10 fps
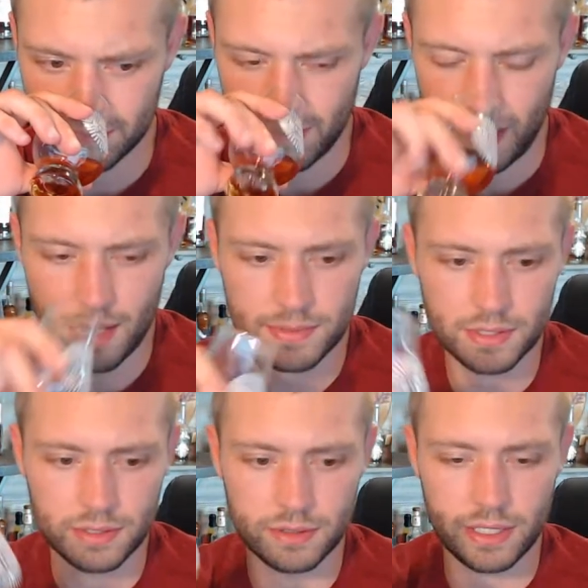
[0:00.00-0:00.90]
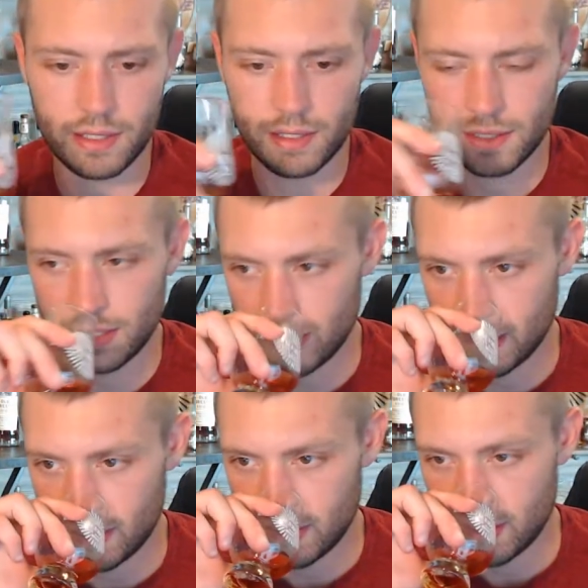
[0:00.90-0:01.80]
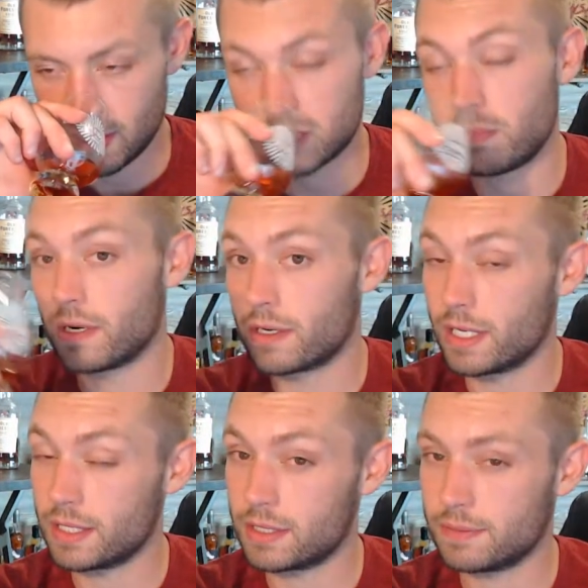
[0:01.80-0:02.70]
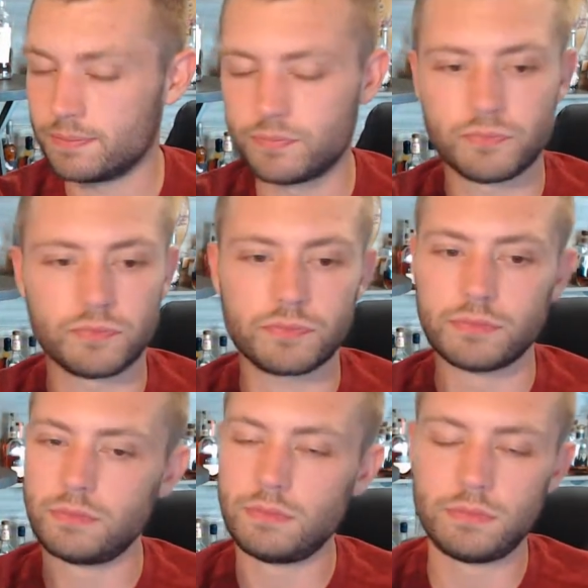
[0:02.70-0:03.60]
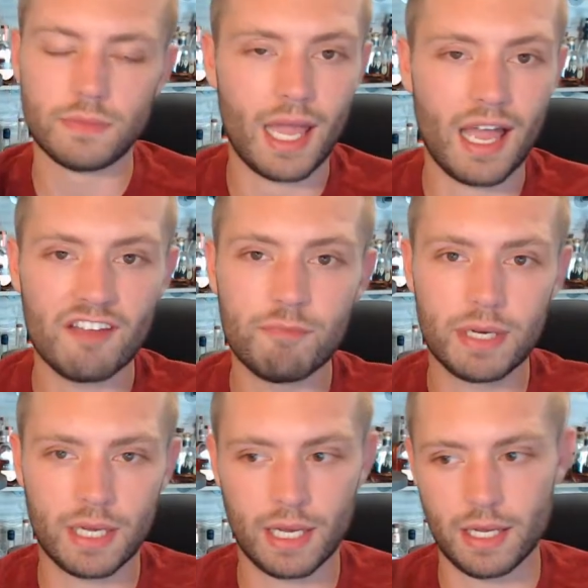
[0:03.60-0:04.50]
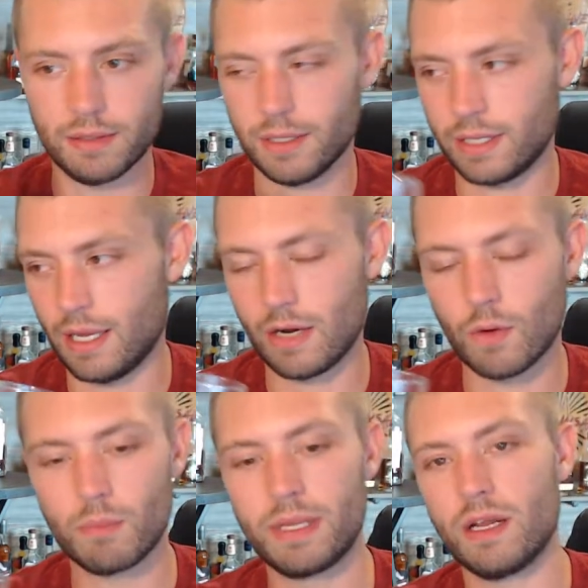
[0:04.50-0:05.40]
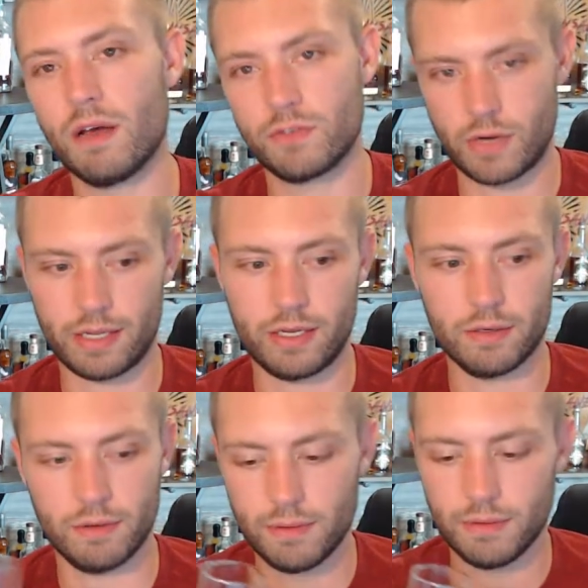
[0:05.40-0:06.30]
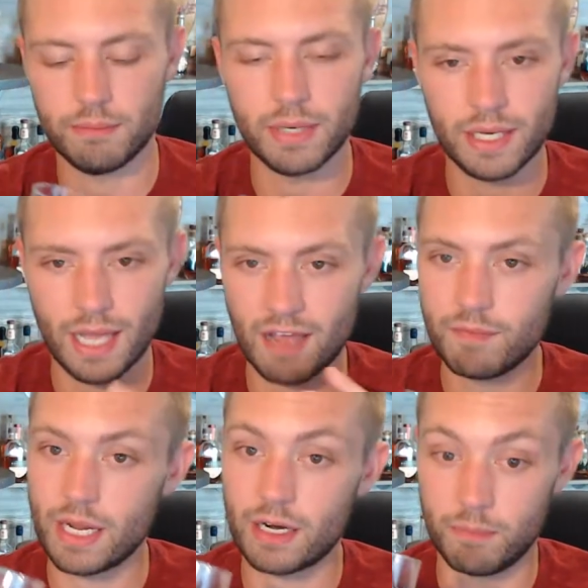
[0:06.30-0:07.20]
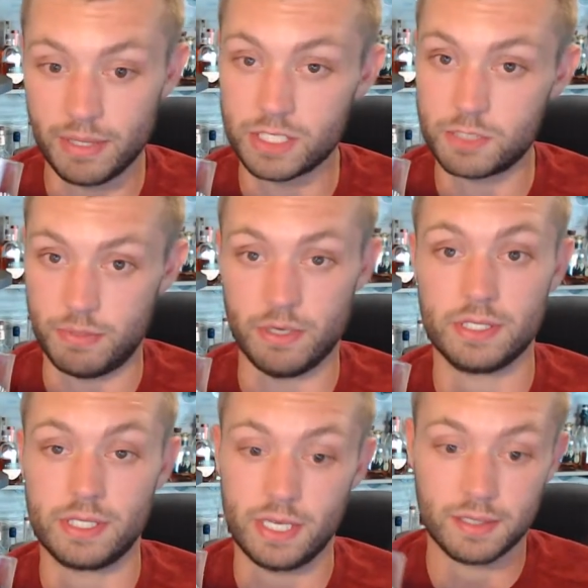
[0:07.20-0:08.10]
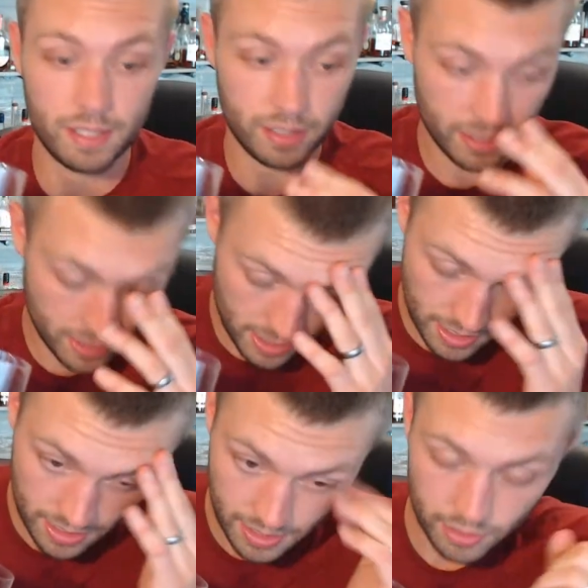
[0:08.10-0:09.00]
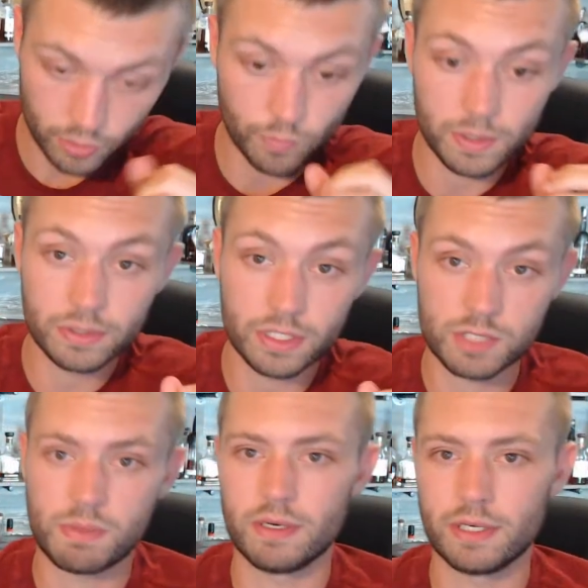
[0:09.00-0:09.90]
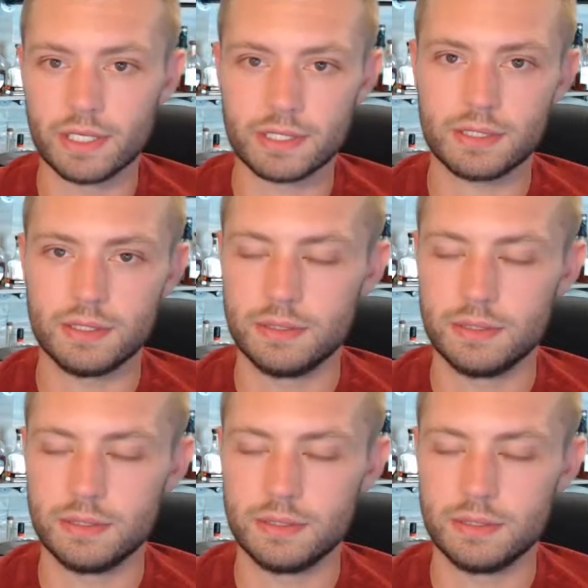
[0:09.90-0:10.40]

Absolutely. Asparagus. I know I'm getting off track here, but I've been on a big asparagus kick lately. Grilled asparagus.